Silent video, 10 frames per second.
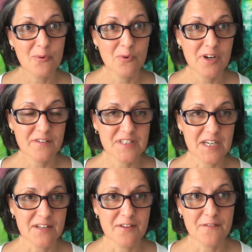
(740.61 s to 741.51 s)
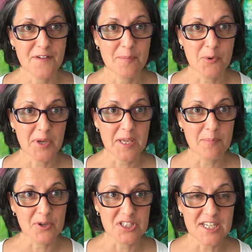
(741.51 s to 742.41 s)
what I've done in the Feb Quickie
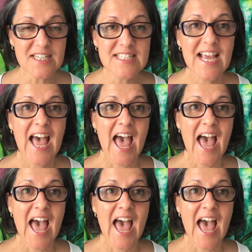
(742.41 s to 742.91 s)
project,